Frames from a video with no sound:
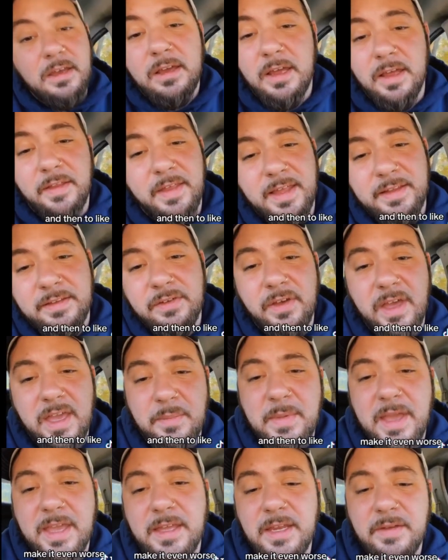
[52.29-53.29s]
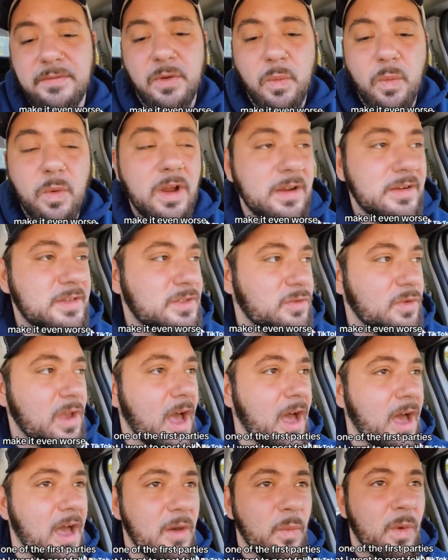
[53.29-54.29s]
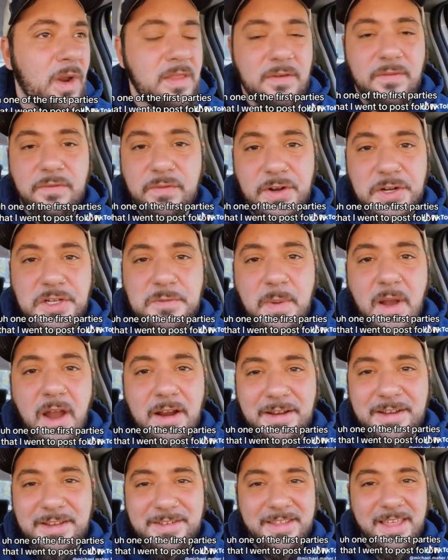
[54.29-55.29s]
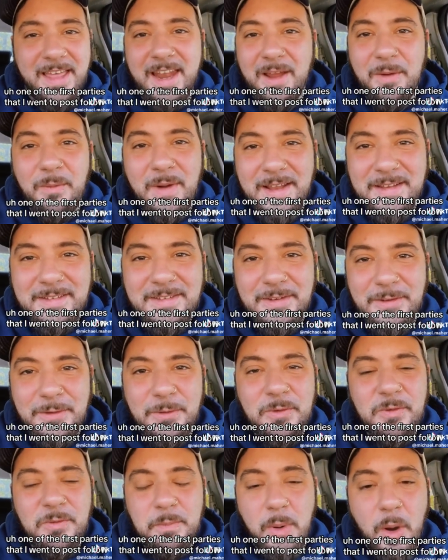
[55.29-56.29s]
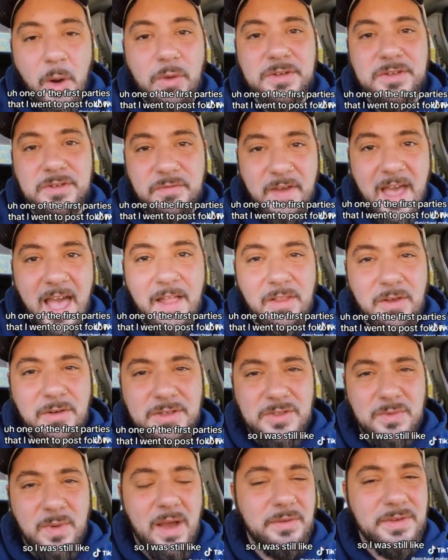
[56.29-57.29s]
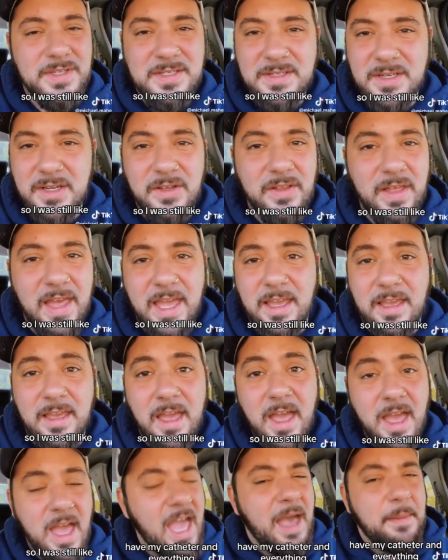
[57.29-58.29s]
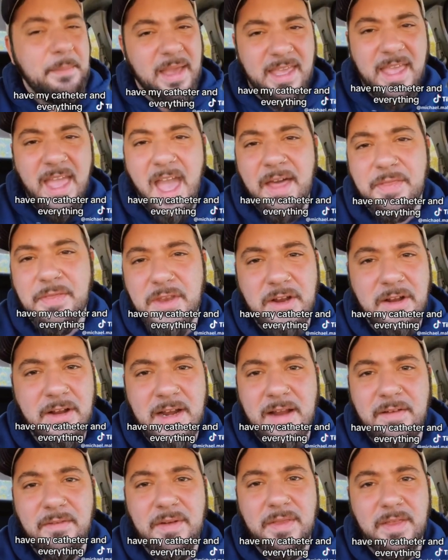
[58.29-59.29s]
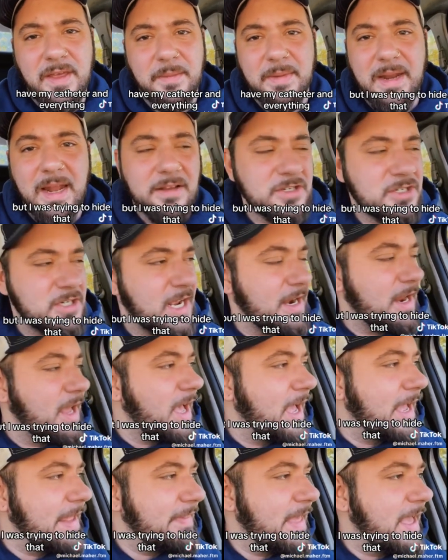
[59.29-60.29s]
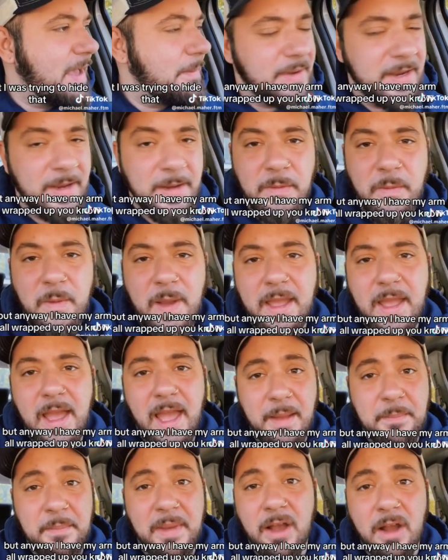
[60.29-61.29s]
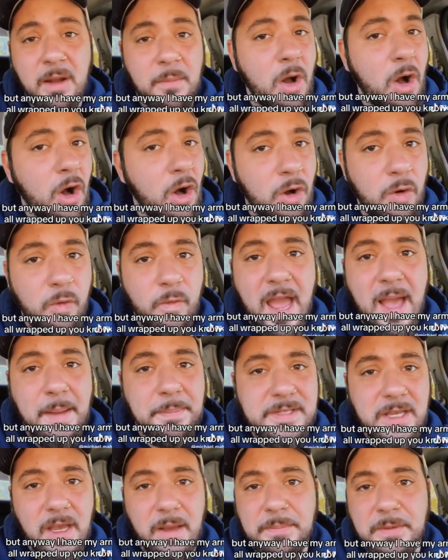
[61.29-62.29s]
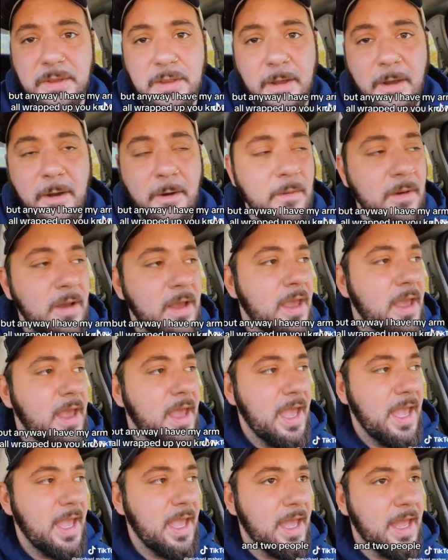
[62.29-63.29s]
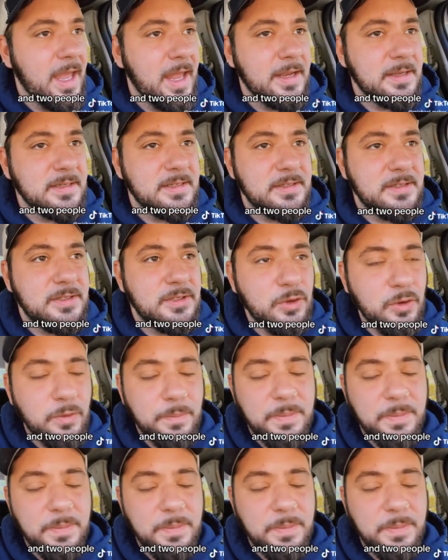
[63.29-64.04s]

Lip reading: And then to like make it even worse, one of the first parties that I went to post Phallo, so I was still like, had my catheter and everything, but I was trying to hide that. But anyway, I had my arm all wrapped up, you know, and two